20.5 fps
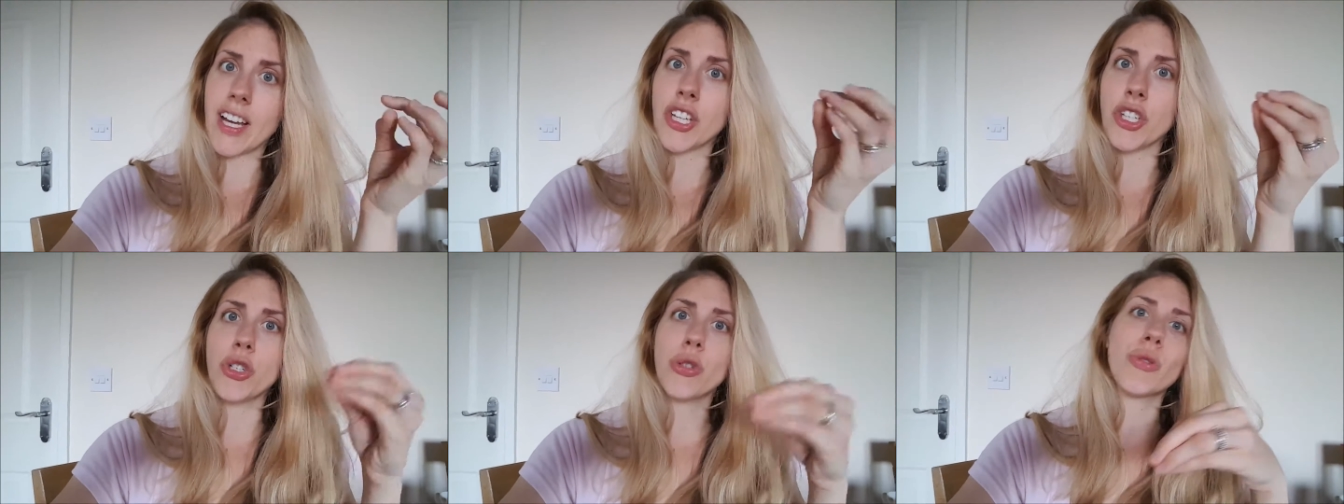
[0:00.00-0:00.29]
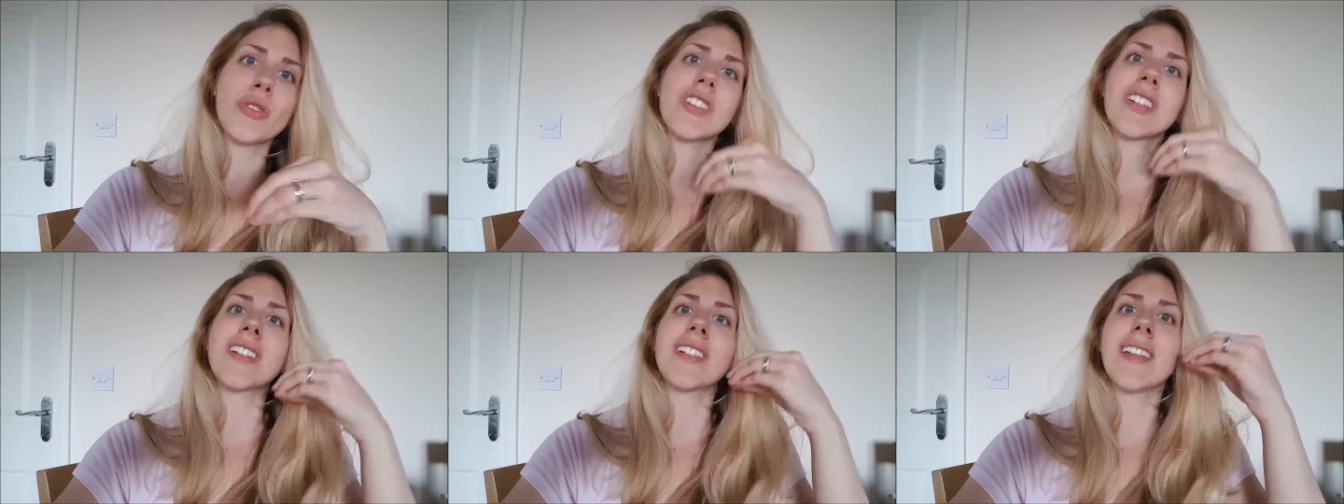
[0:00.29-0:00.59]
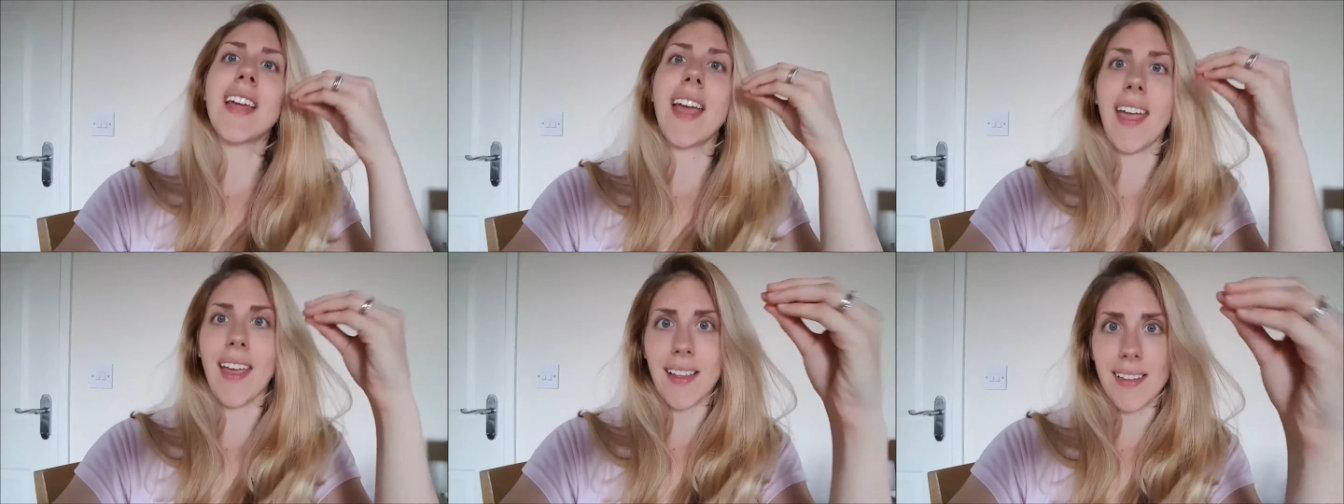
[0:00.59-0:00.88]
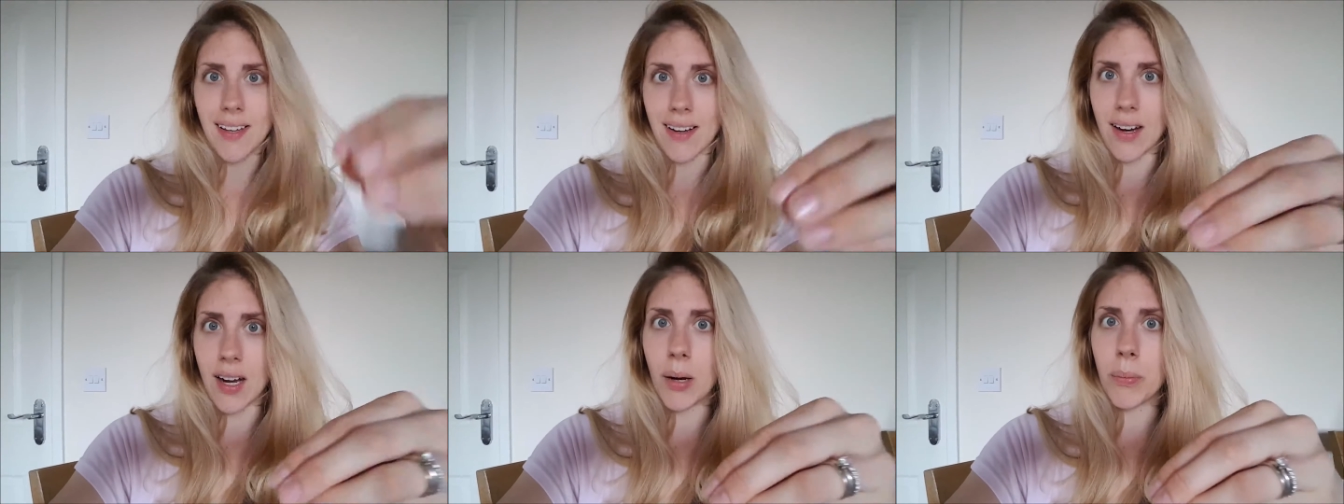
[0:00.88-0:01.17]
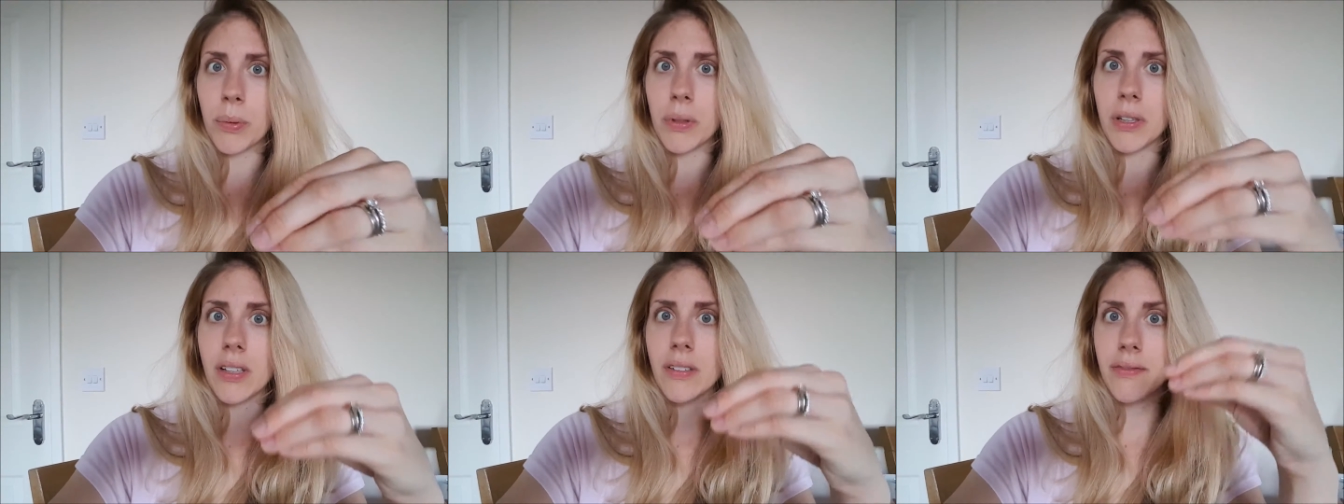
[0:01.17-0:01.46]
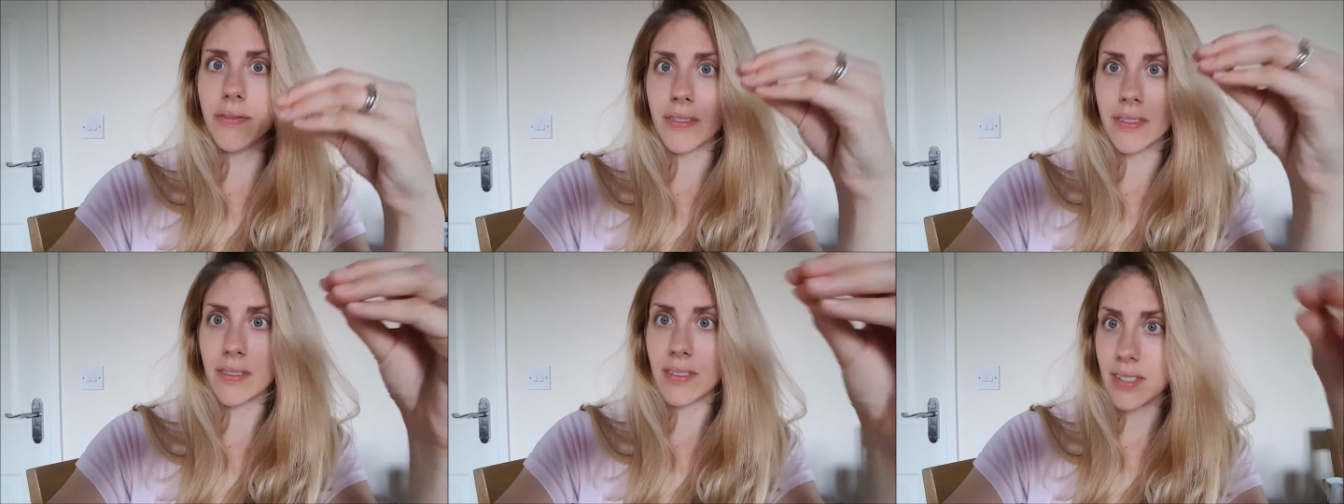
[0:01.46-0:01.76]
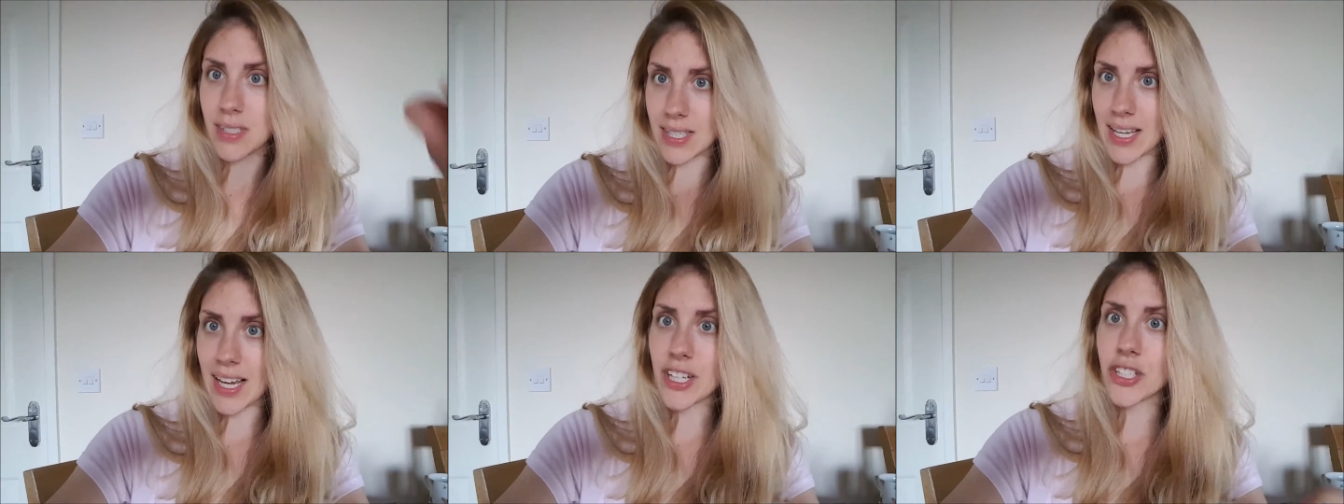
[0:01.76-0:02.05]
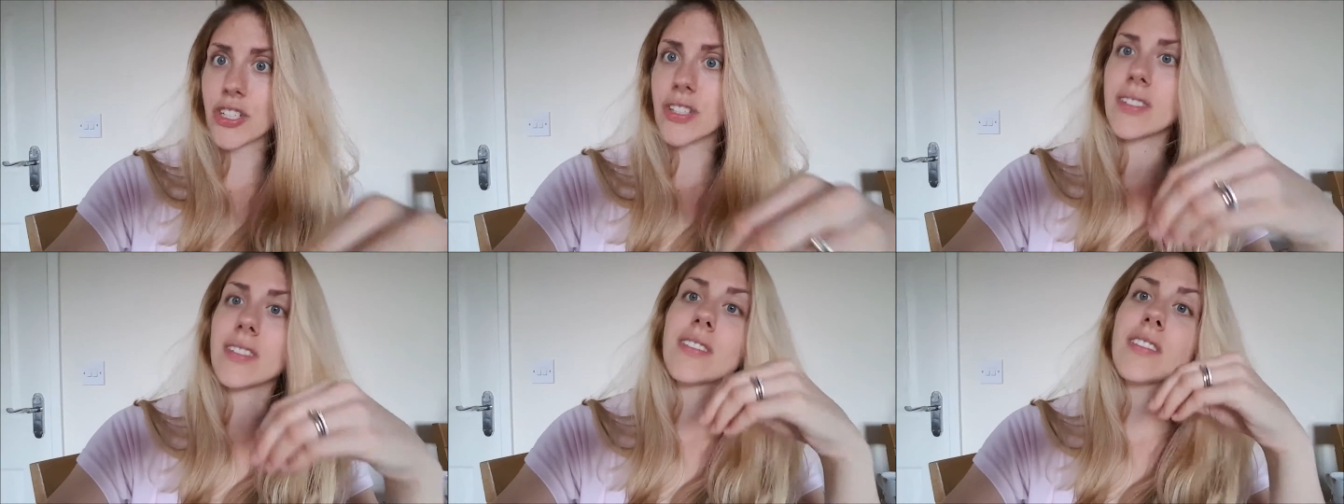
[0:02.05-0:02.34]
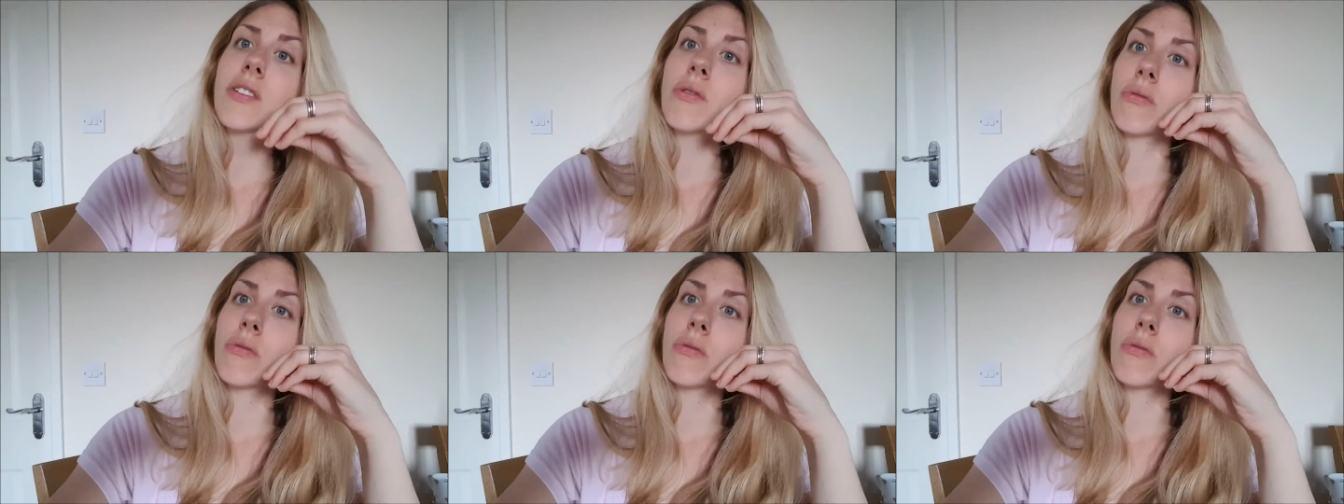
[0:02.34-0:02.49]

it usually takes a couple of sessions